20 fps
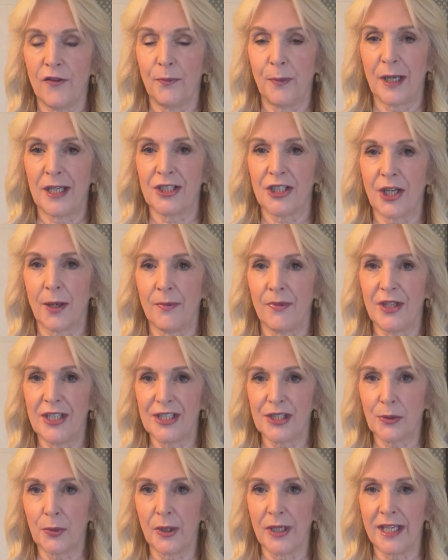picked up
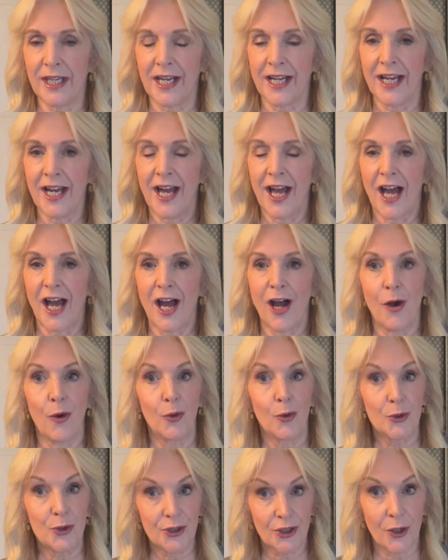this week.
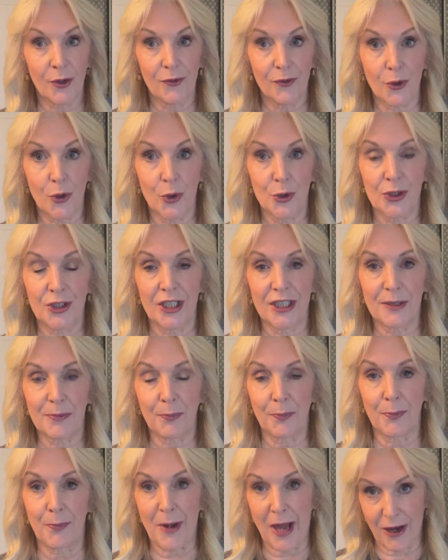Also, of course, it's
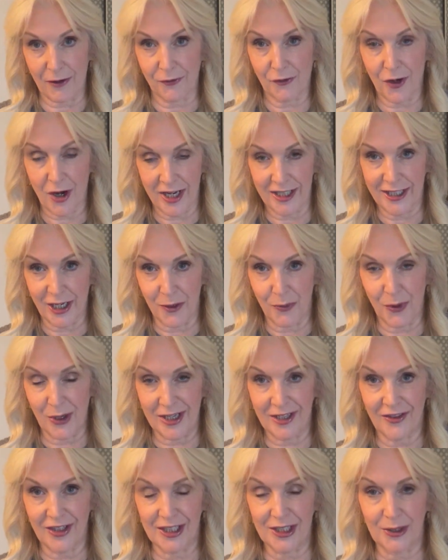Black Friday
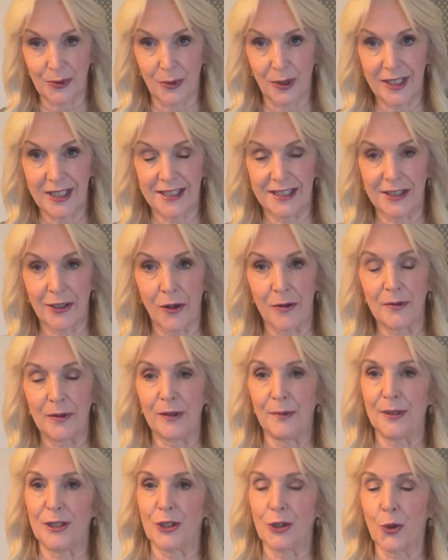week this week. So I'm going
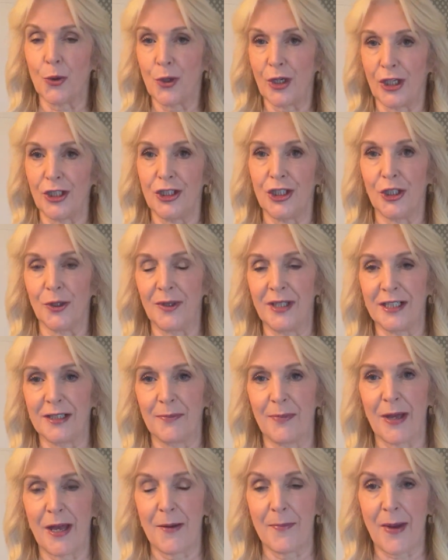to be talking to you a little
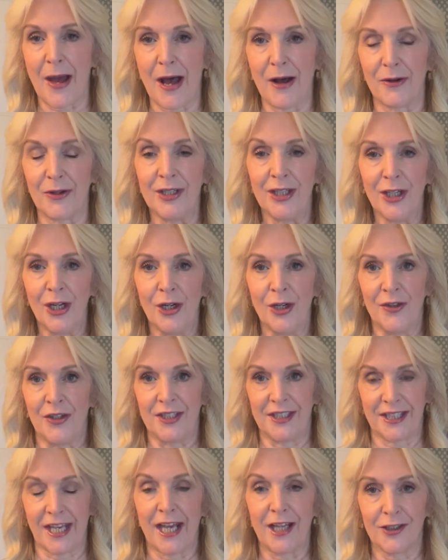bit about the
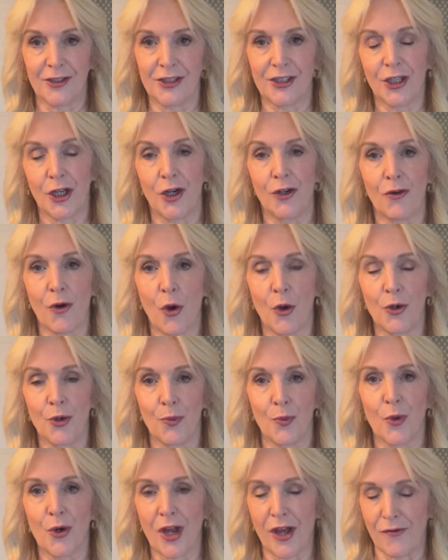sales that are on
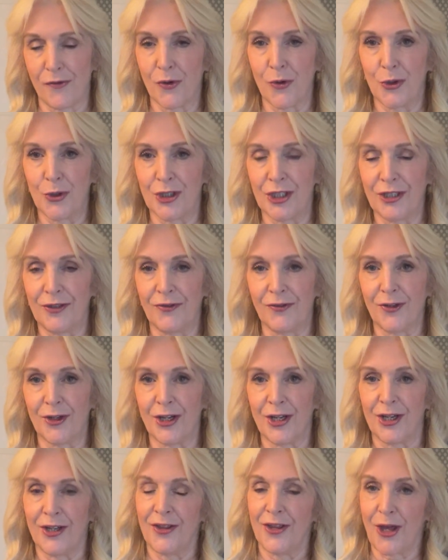and what I've ordered
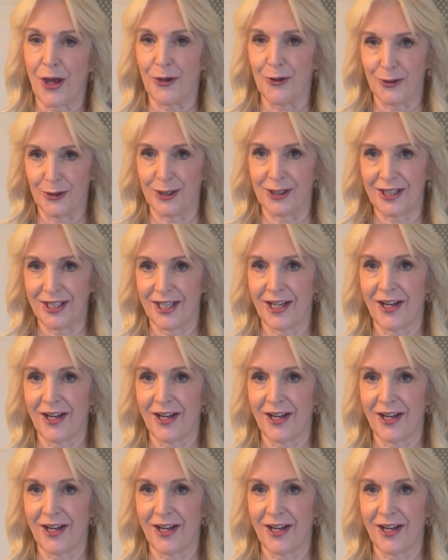for those